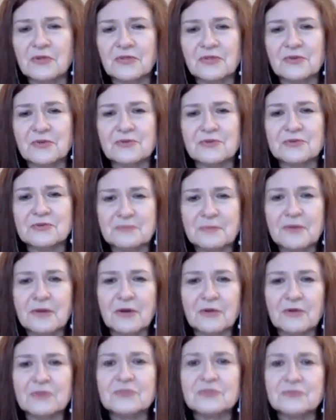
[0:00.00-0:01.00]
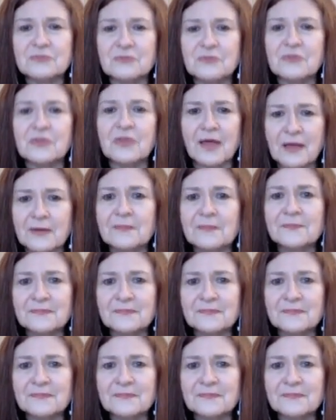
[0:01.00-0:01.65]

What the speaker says: those parents through that.